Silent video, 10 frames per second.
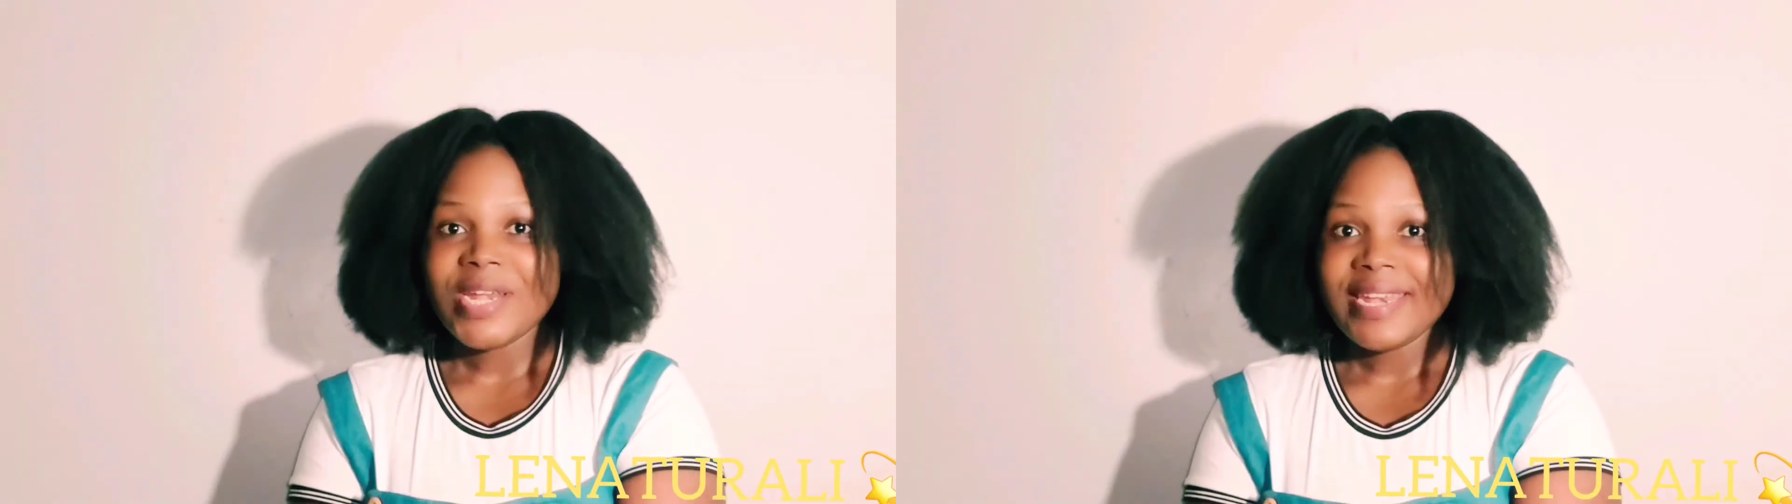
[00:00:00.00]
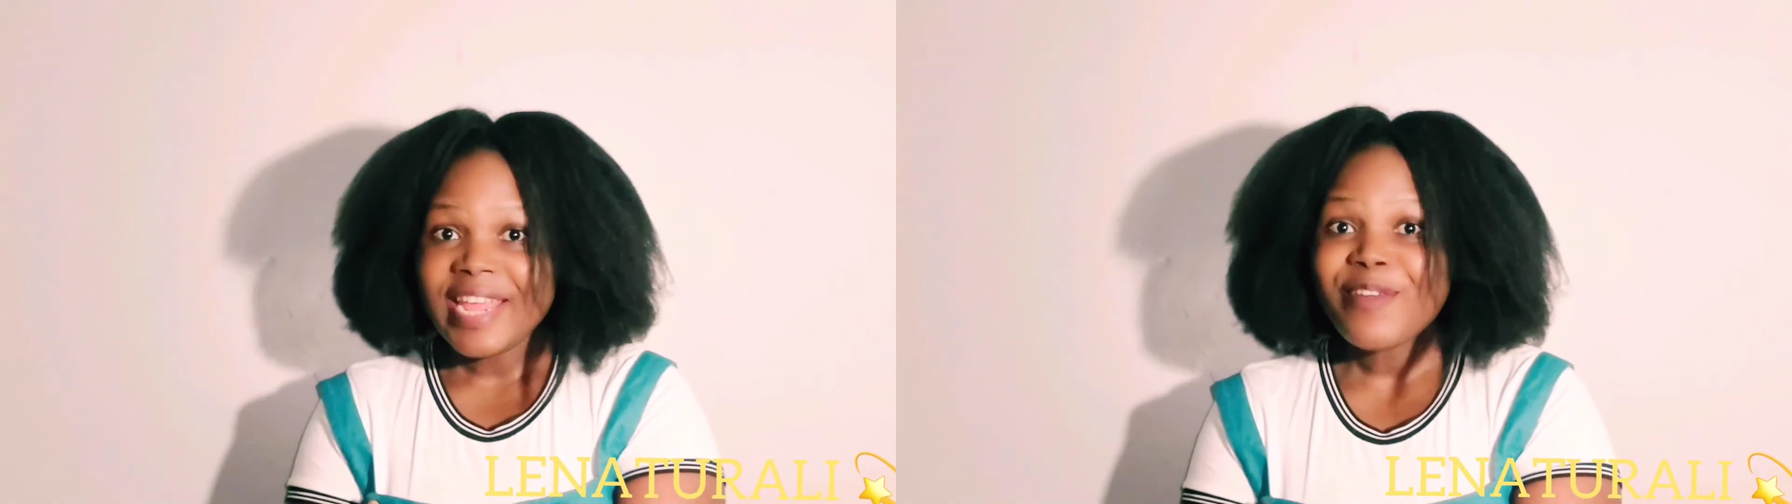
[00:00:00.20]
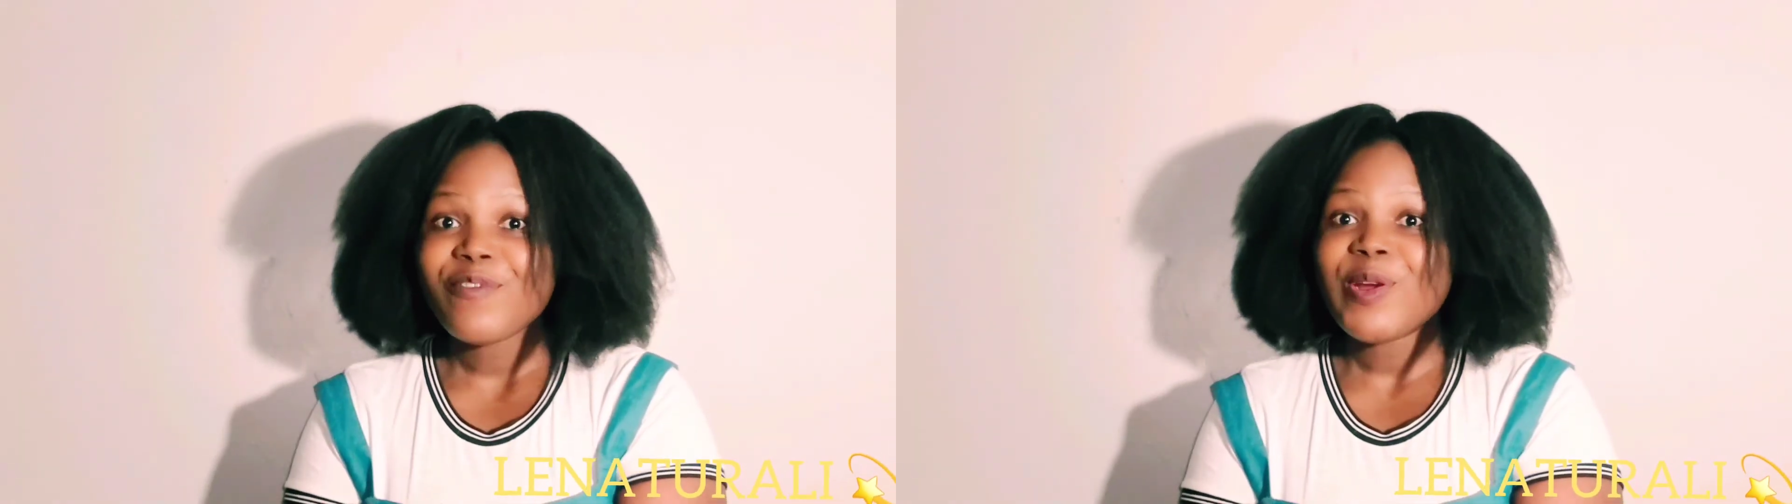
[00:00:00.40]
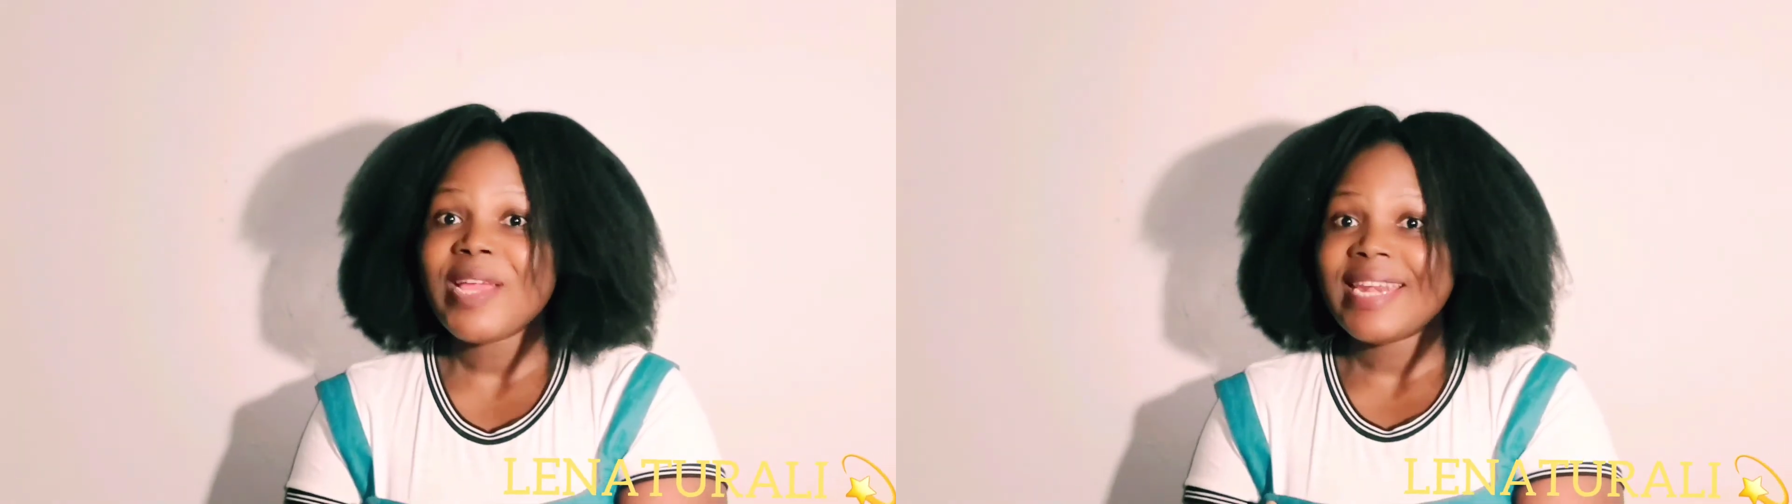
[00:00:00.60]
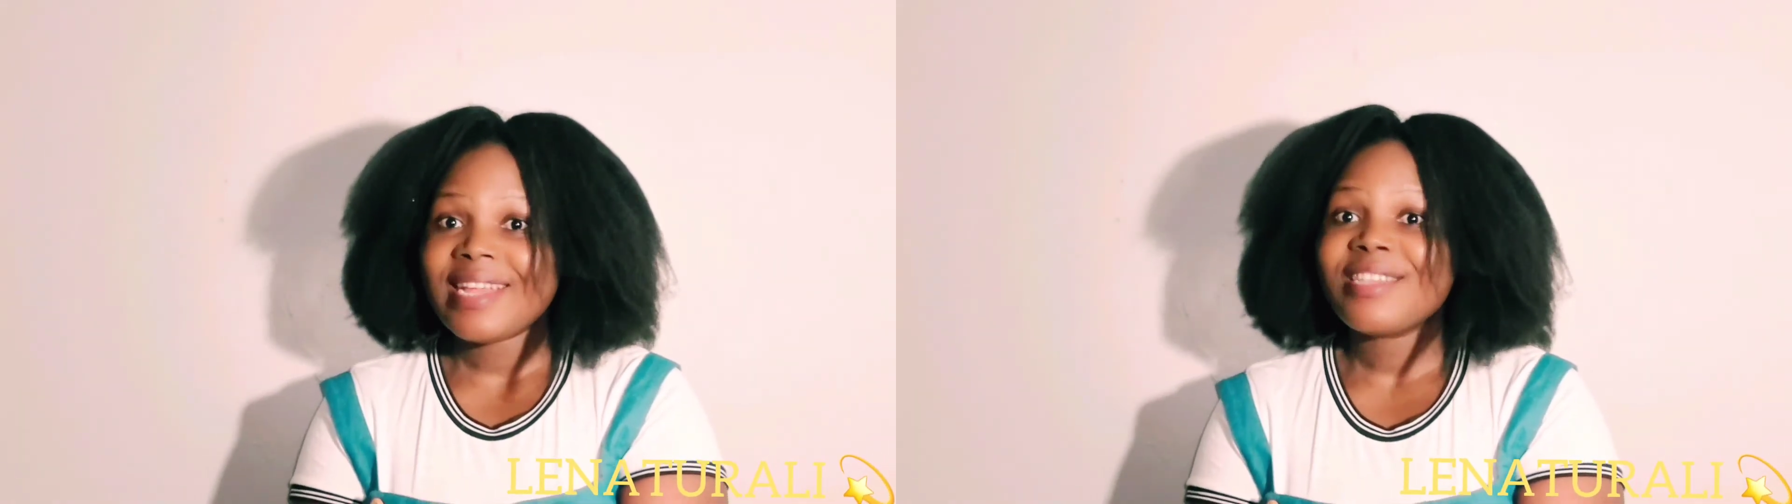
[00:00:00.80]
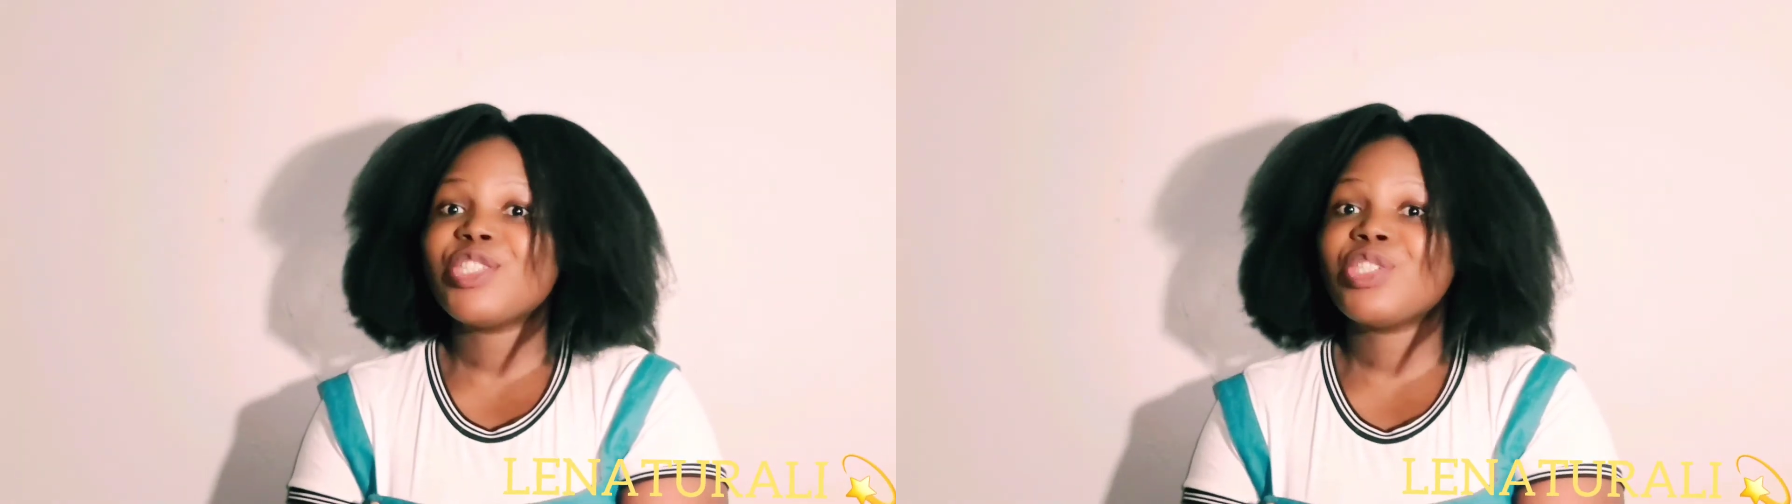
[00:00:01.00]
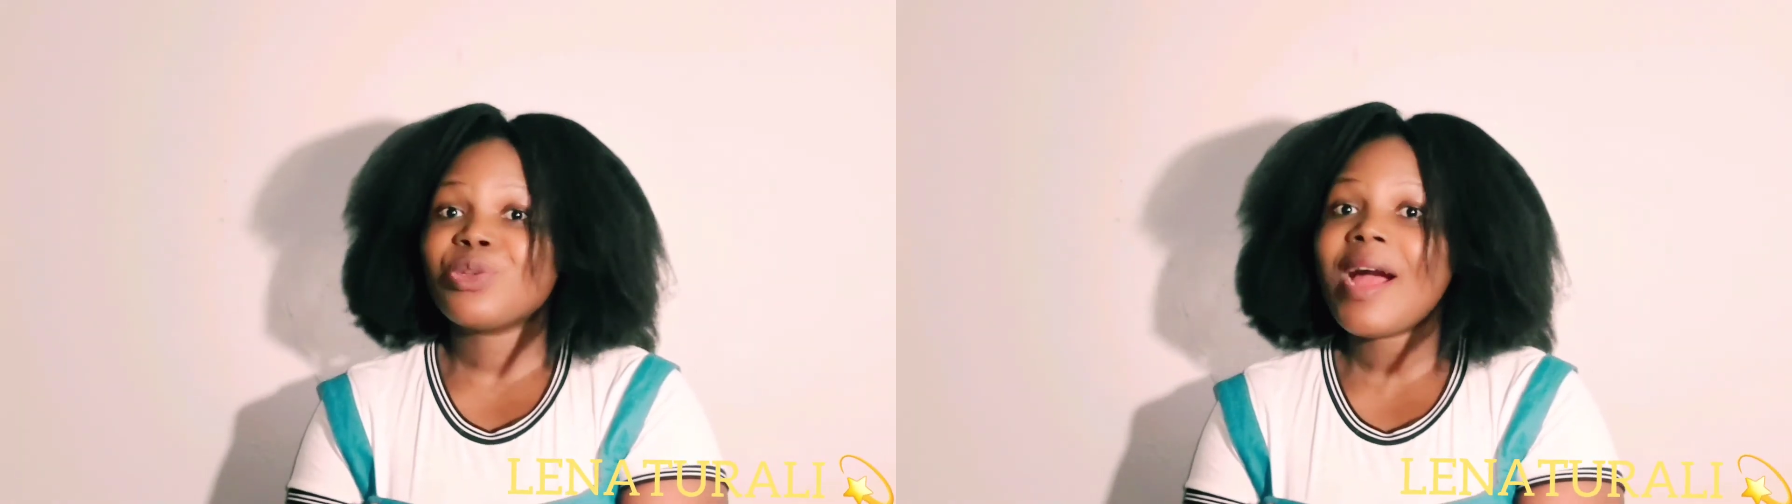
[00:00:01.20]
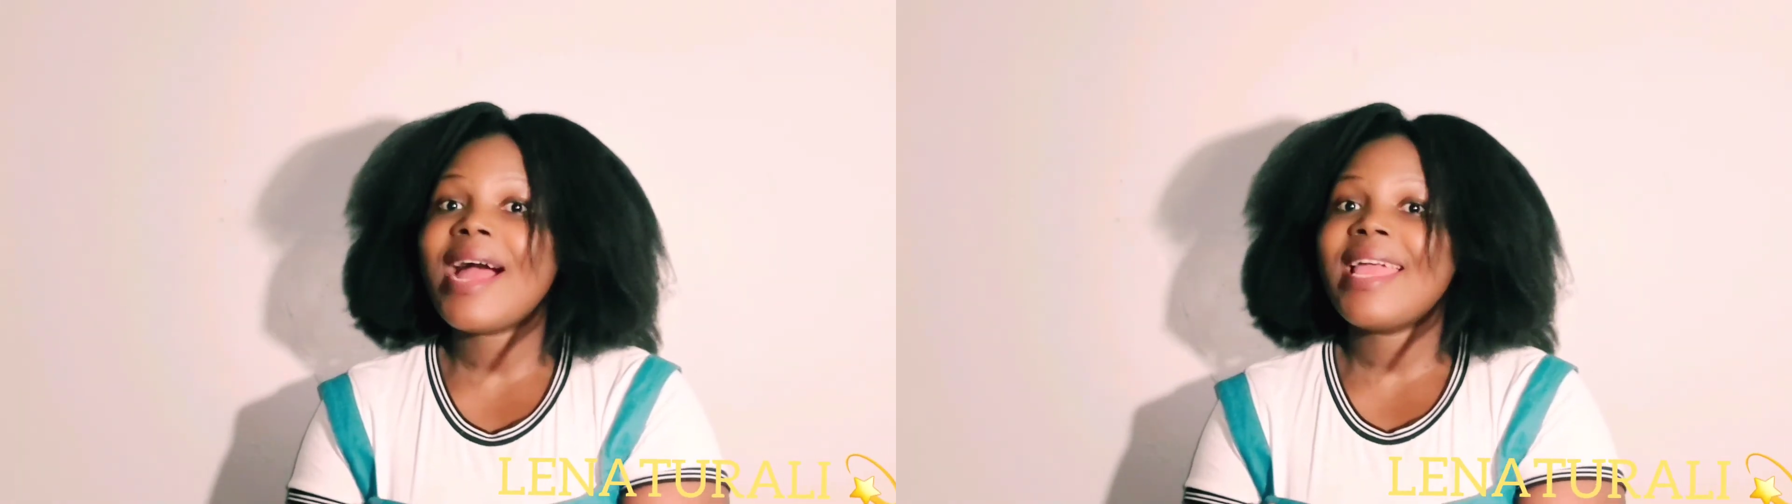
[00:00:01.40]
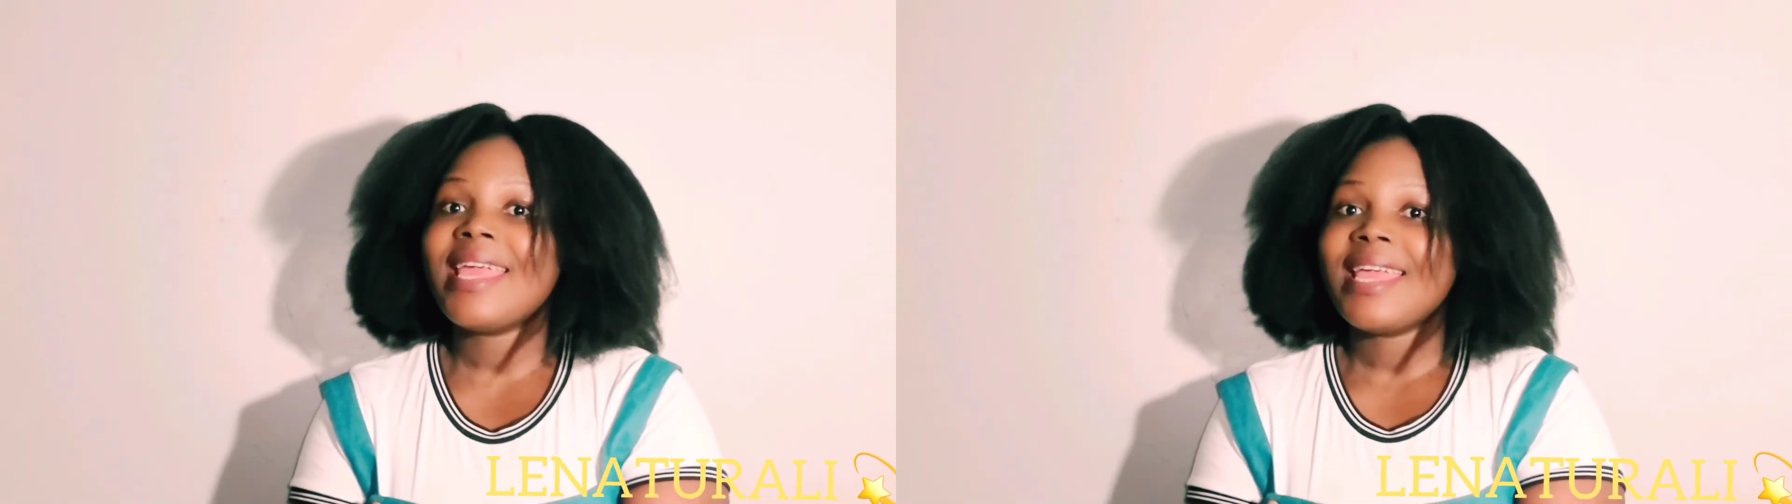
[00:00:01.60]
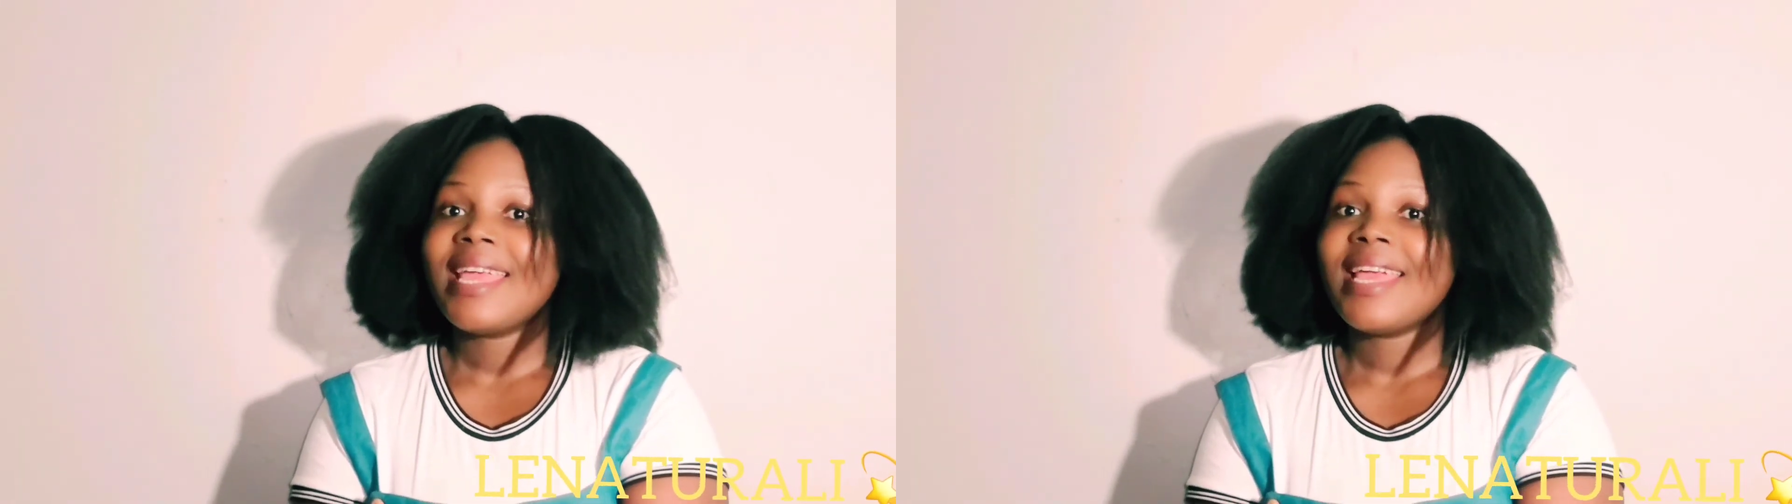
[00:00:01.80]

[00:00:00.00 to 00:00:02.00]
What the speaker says: Whenever it is dry,